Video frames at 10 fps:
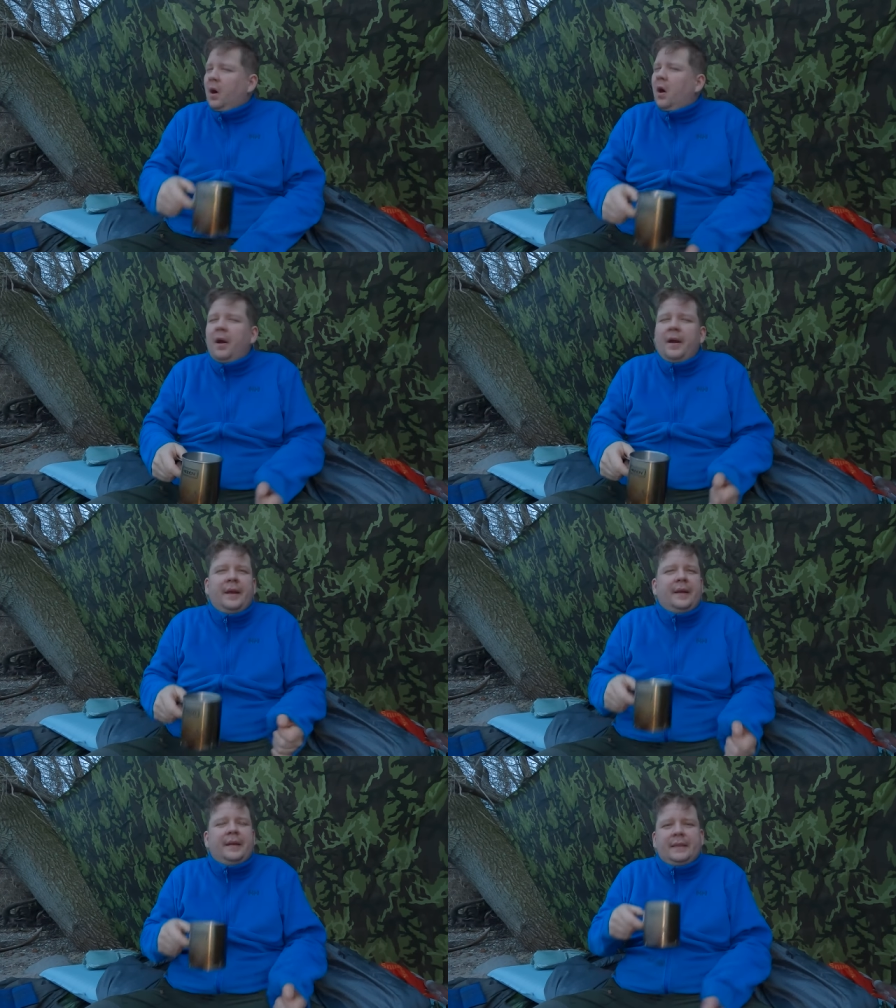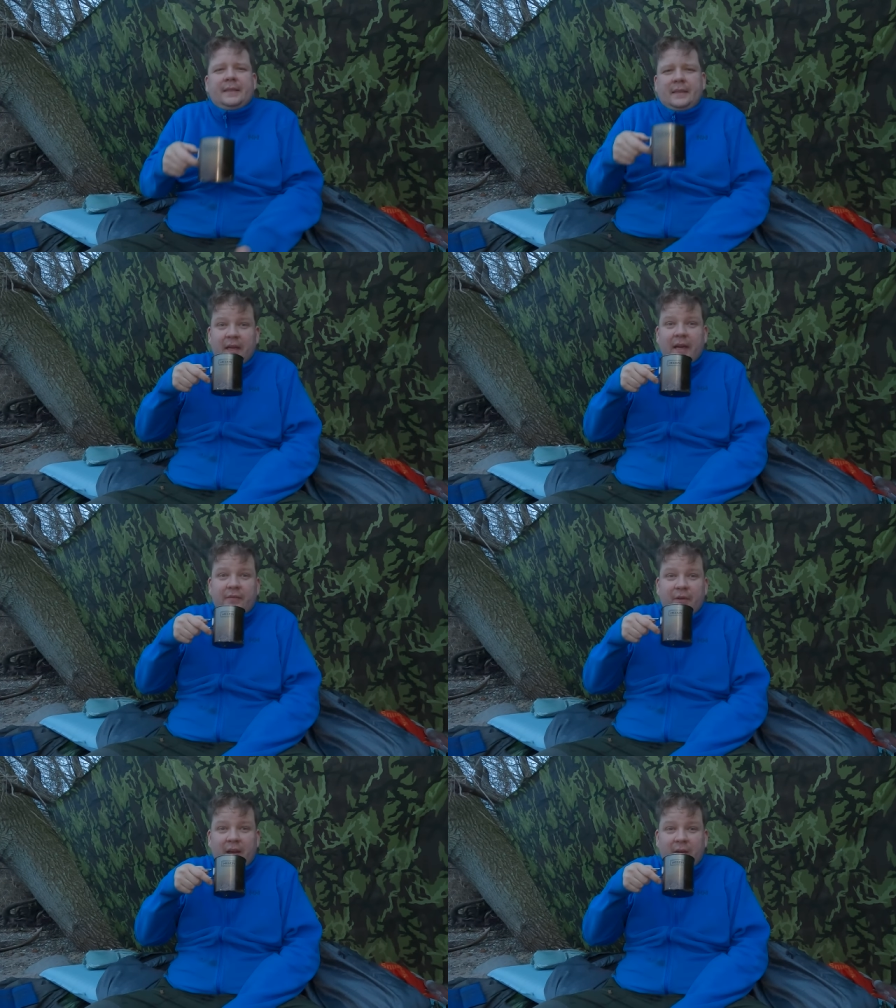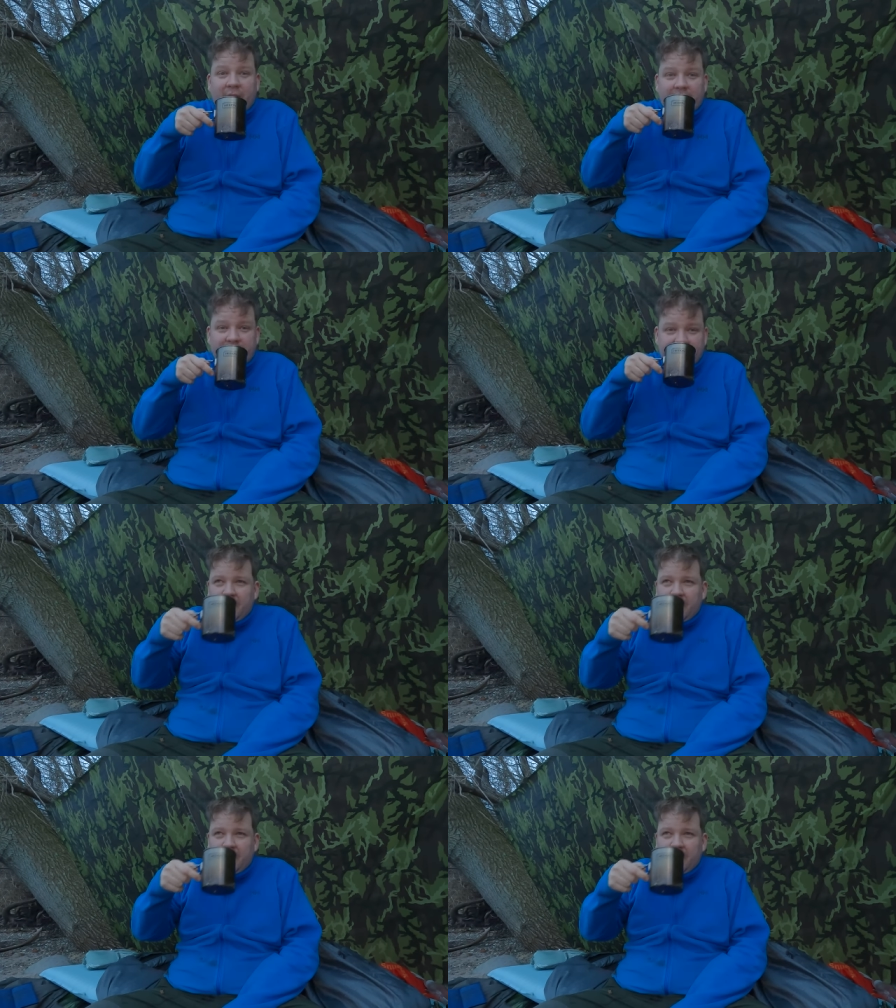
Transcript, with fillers: Aye, it's really good.